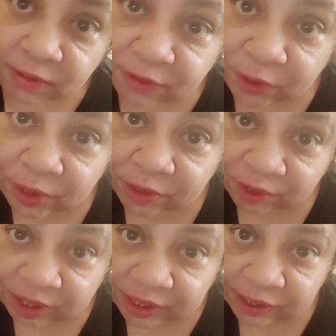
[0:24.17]
Food is
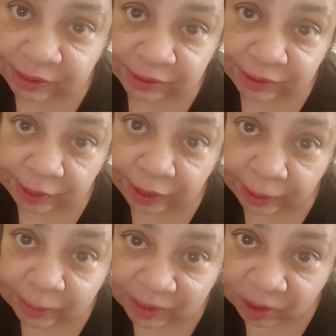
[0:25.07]
ready.
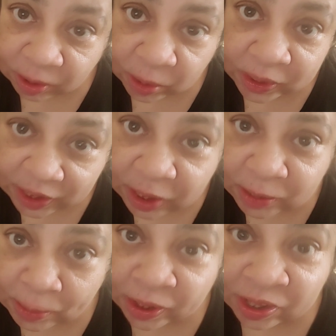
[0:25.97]
I'm not sweating so
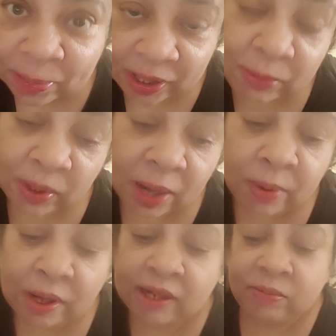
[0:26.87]
much, but yeah,
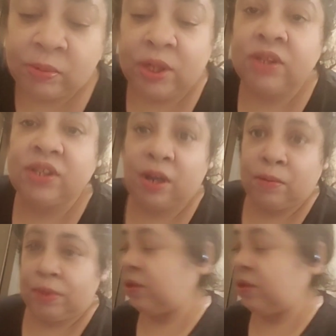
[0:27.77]
we're good to go.